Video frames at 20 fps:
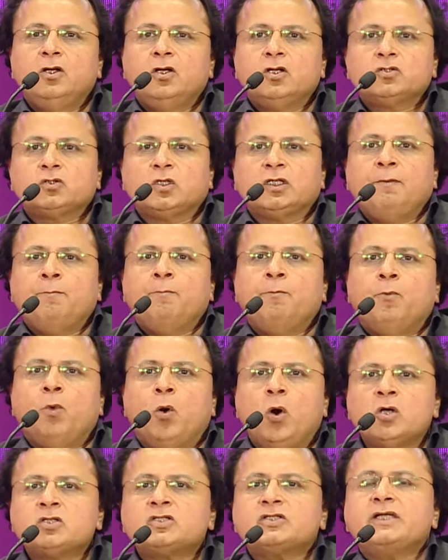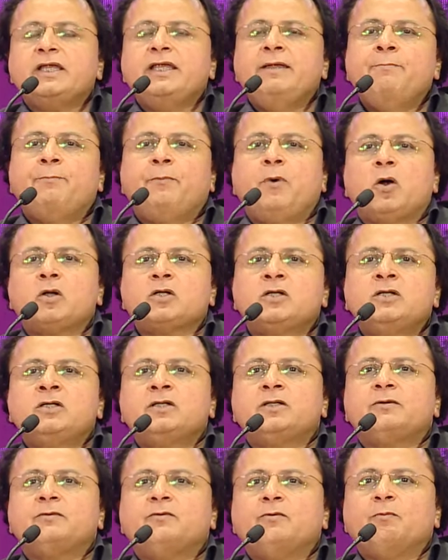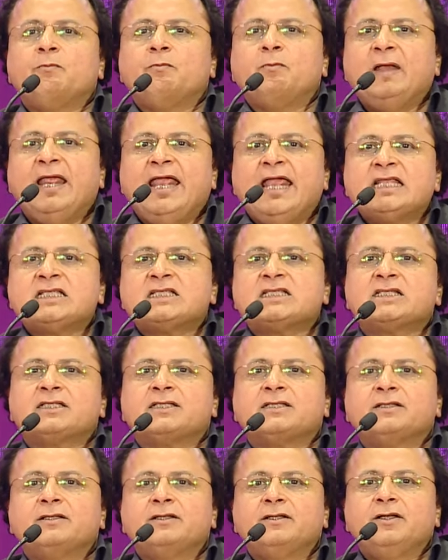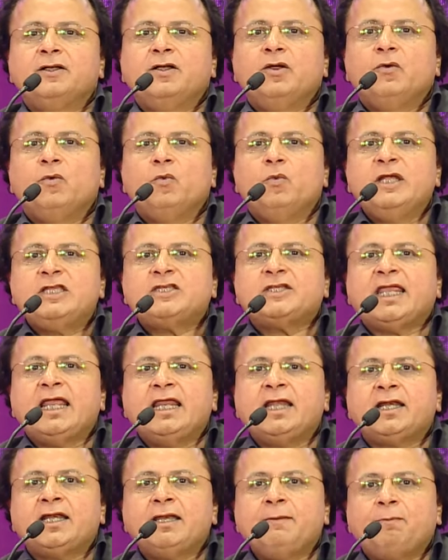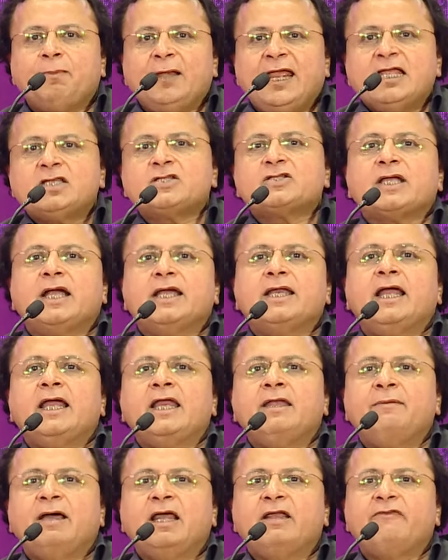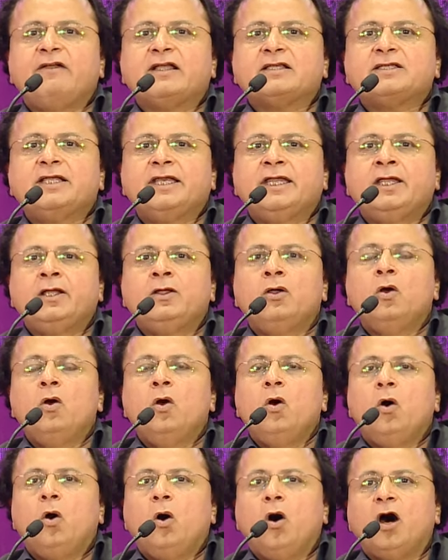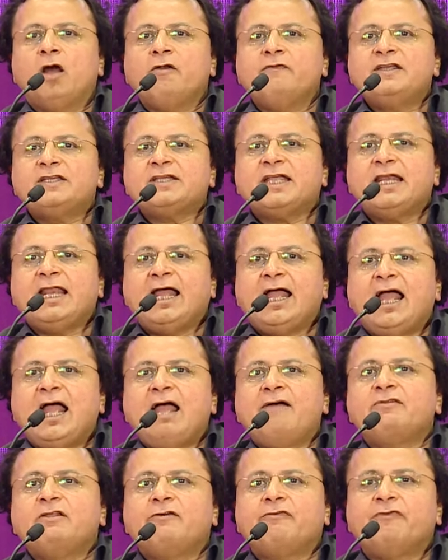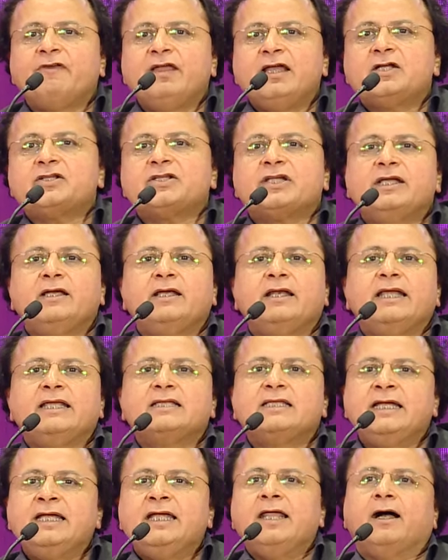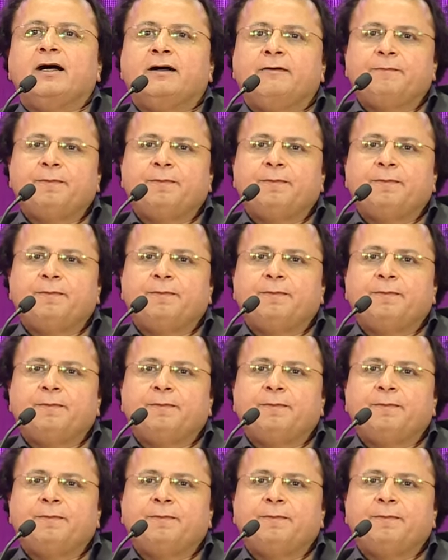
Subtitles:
So the most important place which can replace China in manufacturing or which can have the fair share is India.